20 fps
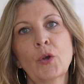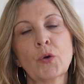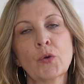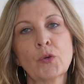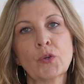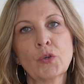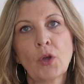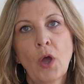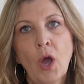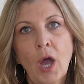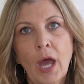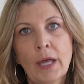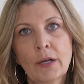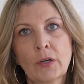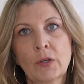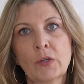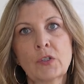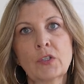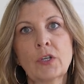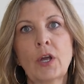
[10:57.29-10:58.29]
her
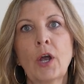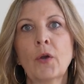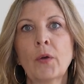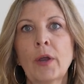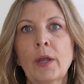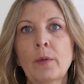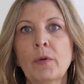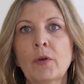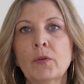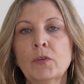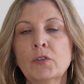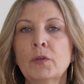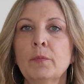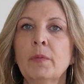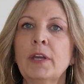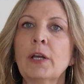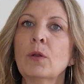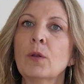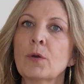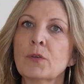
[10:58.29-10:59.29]
daughters are able to
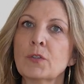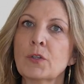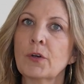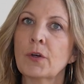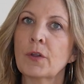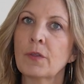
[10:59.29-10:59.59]
be closer